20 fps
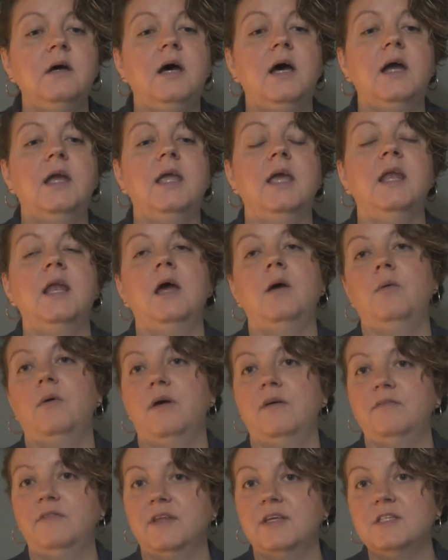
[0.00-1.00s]
Again, I will
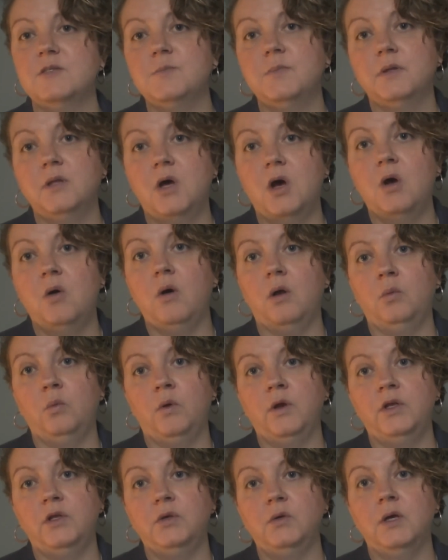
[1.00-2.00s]
have links below on
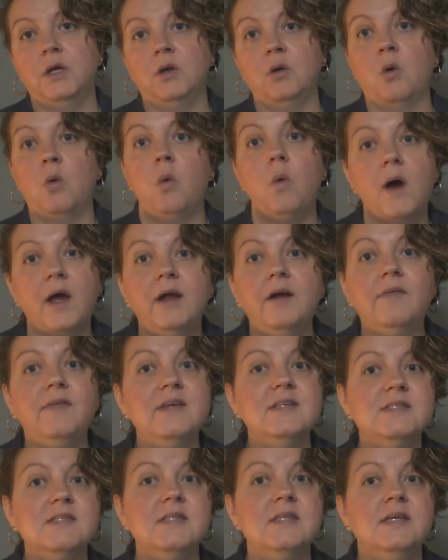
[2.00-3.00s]
where you can acquire
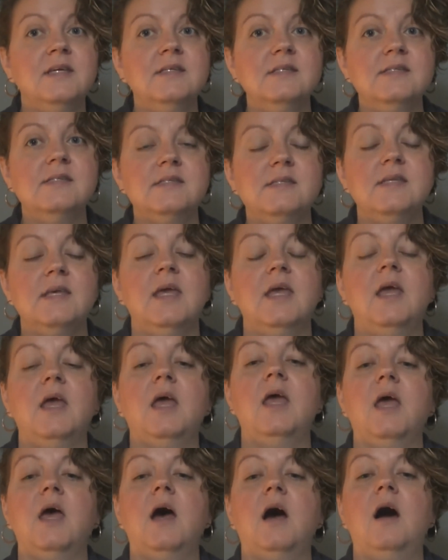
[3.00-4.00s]
these things,
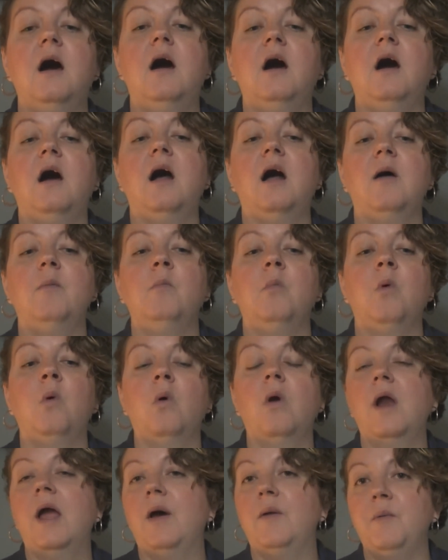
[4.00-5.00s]

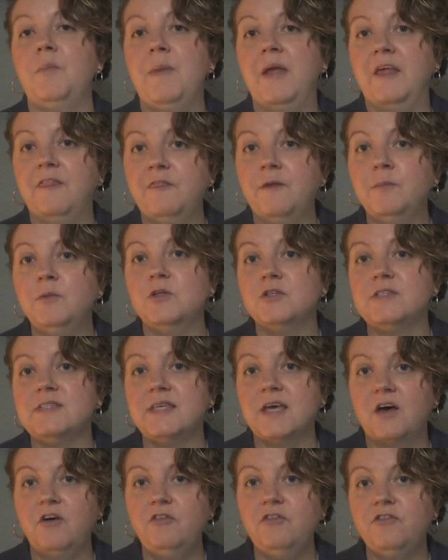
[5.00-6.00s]
or how to make them
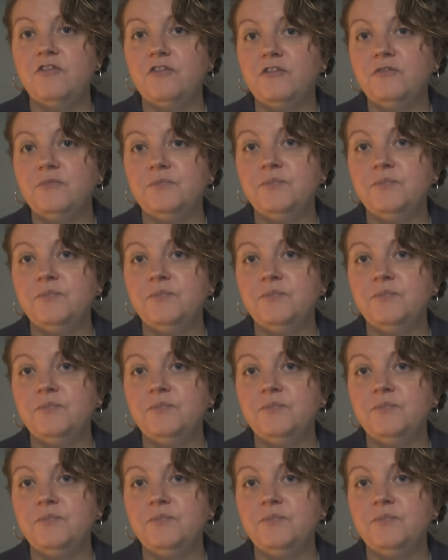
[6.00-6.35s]
yourself.